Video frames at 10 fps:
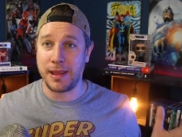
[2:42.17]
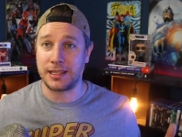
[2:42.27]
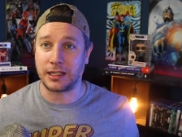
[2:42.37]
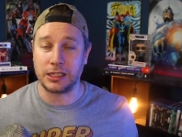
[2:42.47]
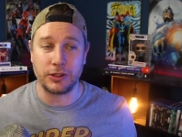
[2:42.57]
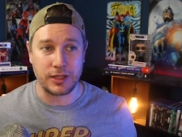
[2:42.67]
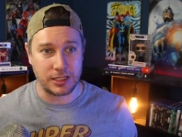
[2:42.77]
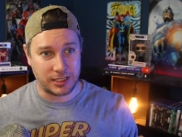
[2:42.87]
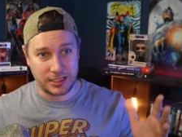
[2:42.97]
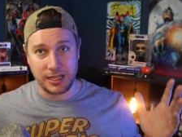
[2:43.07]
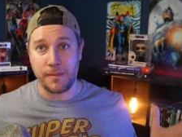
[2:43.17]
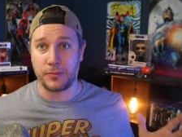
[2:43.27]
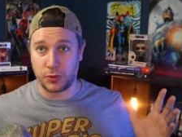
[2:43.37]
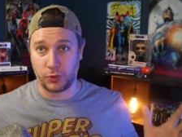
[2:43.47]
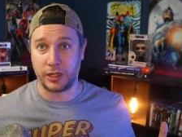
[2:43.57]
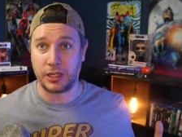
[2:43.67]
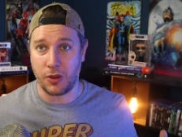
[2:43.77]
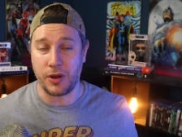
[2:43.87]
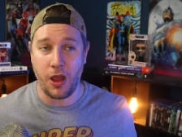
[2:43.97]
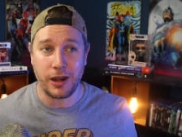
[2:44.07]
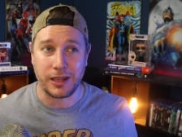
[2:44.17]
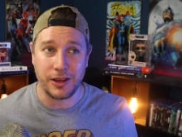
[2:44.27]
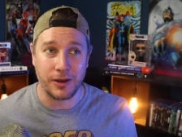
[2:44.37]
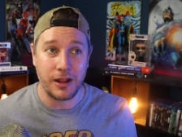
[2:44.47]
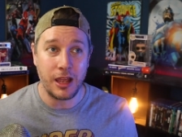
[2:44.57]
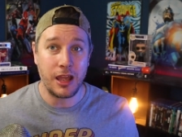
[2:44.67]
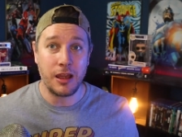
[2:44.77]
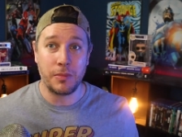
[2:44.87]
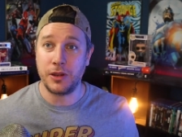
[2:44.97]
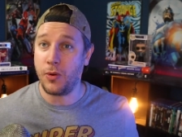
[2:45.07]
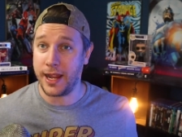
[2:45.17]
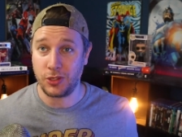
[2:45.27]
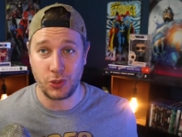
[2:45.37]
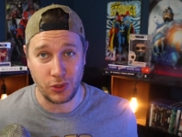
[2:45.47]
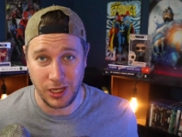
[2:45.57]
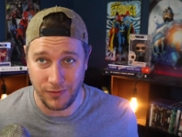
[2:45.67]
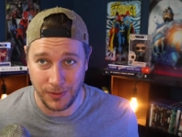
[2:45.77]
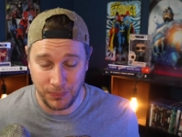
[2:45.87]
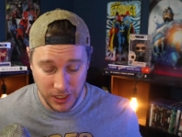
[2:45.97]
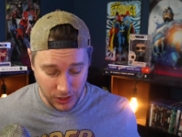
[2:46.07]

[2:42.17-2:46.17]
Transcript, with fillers: makes it clear that something's really going on here, but no answers are given.